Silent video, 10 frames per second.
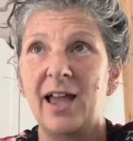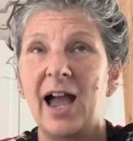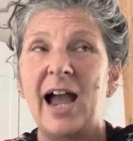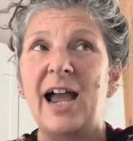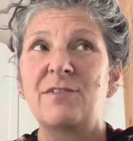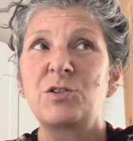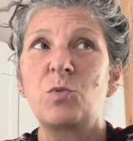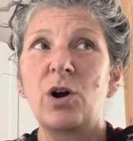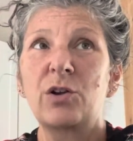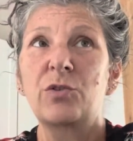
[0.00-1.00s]
I have to
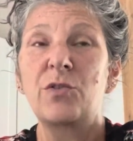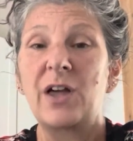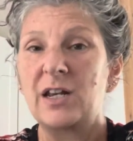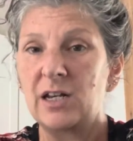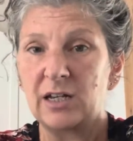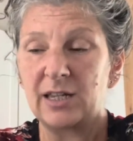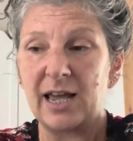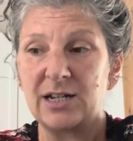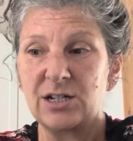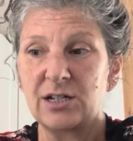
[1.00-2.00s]
walk through
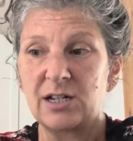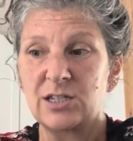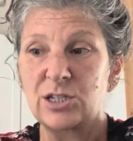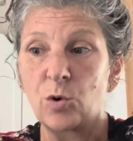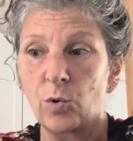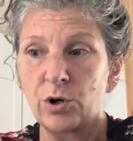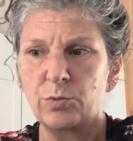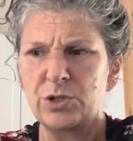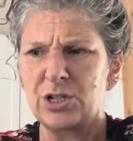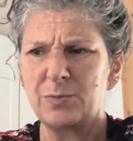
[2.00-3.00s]
that sword,
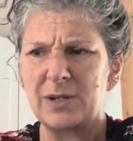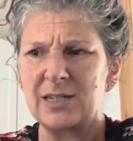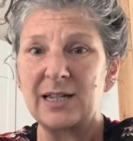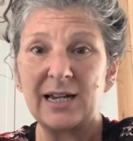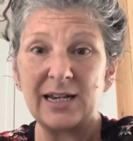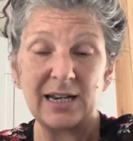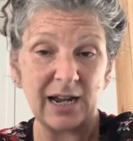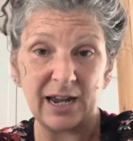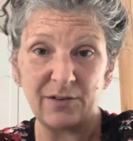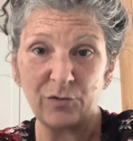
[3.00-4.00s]
which is basically a
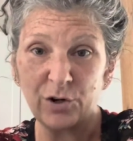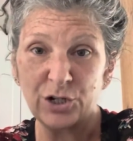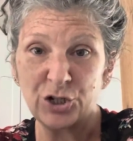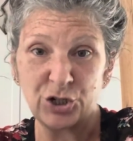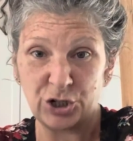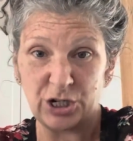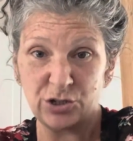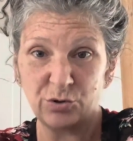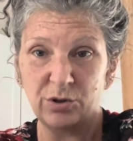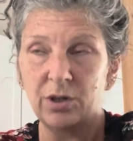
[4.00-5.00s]
knife or a
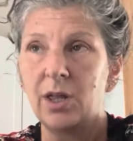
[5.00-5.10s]
chisel.